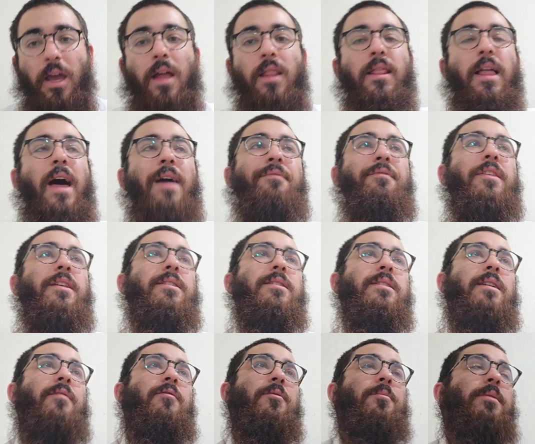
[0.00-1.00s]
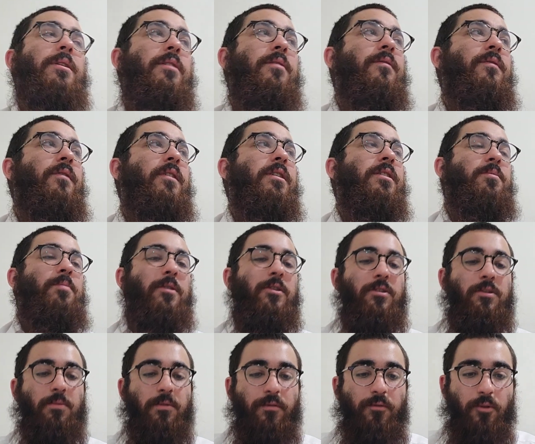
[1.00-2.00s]
A laugh that's never been
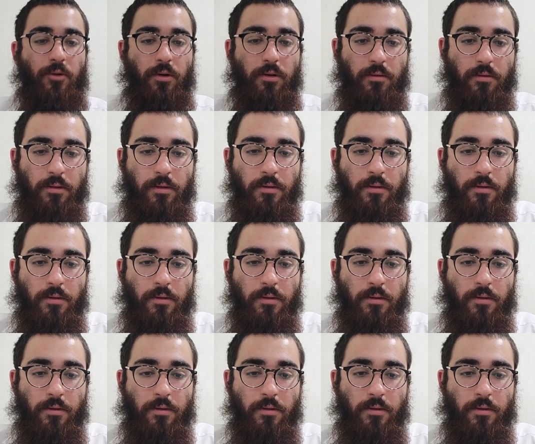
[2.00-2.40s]
experienced before.